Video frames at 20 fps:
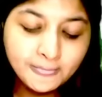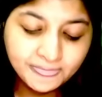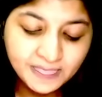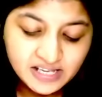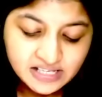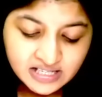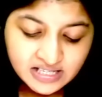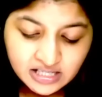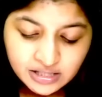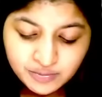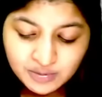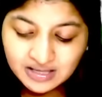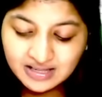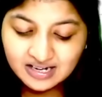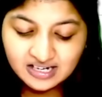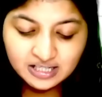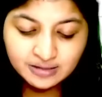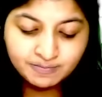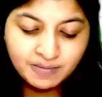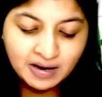This is with
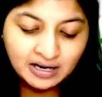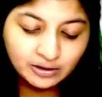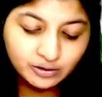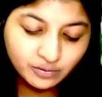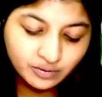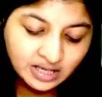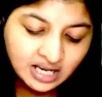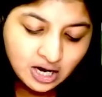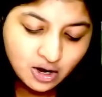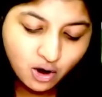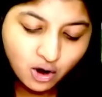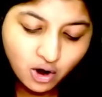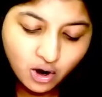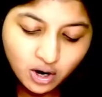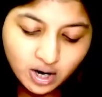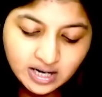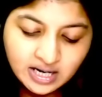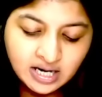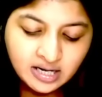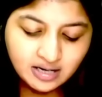respect to the
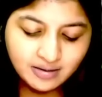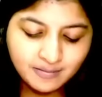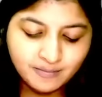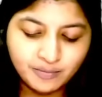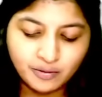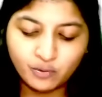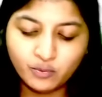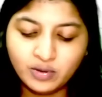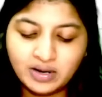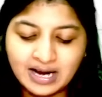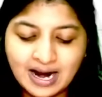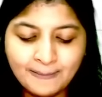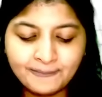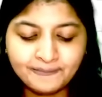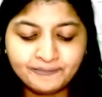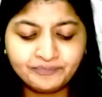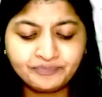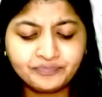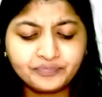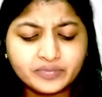audit
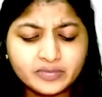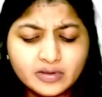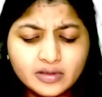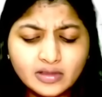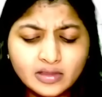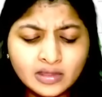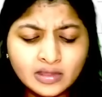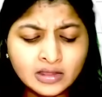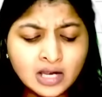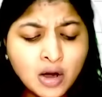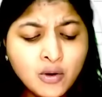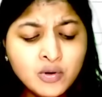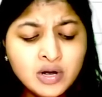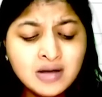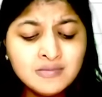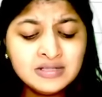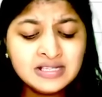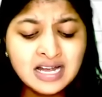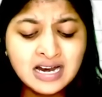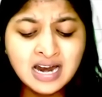program. Now
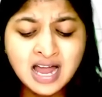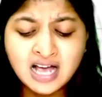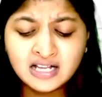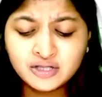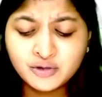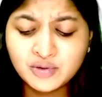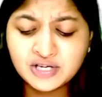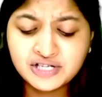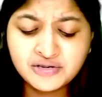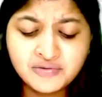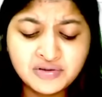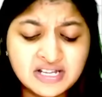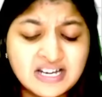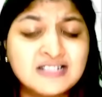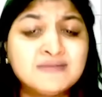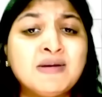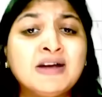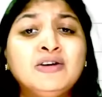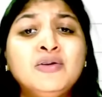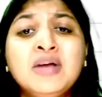comes the last question with
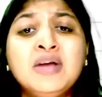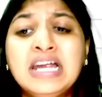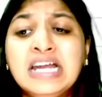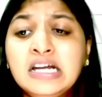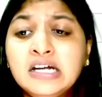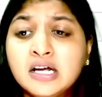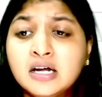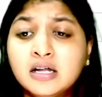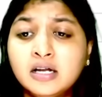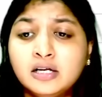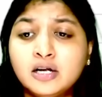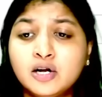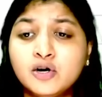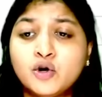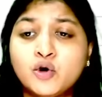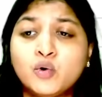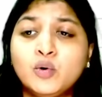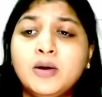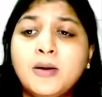respect to internal control.